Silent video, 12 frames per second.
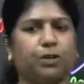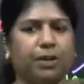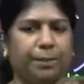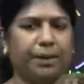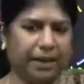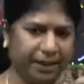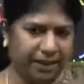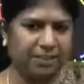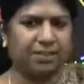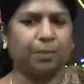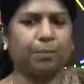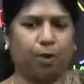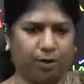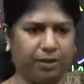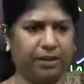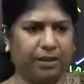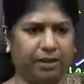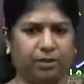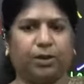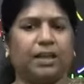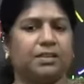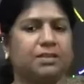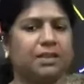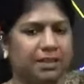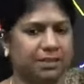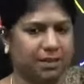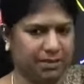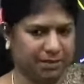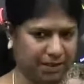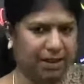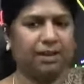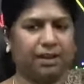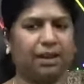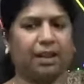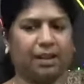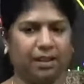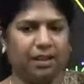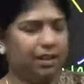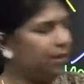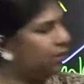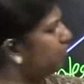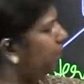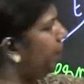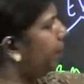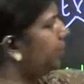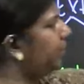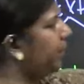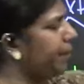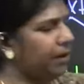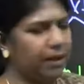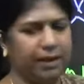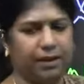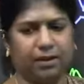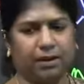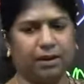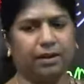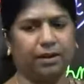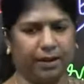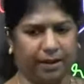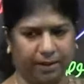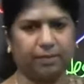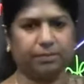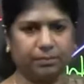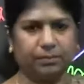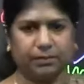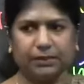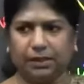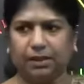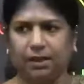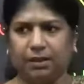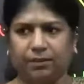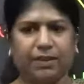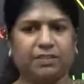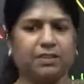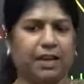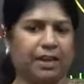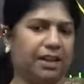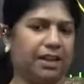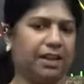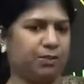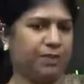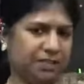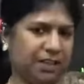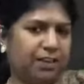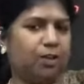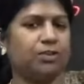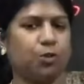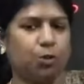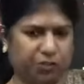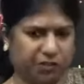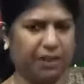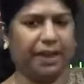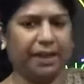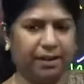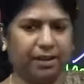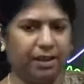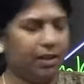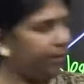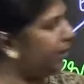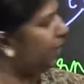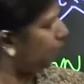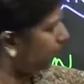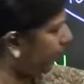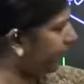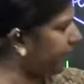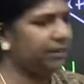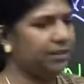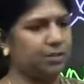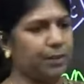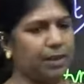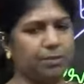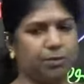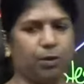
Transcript: them in Indian subcontinent, today India, it's a country. So we put them under internal trade. We are studying, we see it on those side. When you look at it, this becomes